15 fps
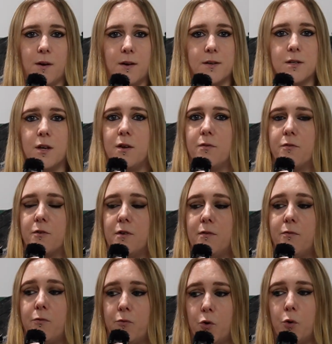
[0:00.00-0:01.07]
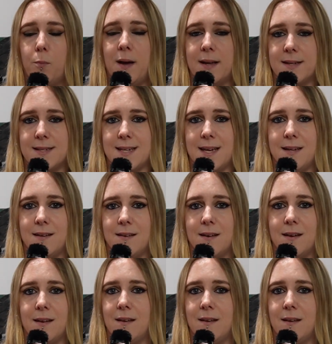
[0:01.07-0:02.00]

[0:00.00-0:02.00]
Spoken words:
I'd go for a 4-man tent.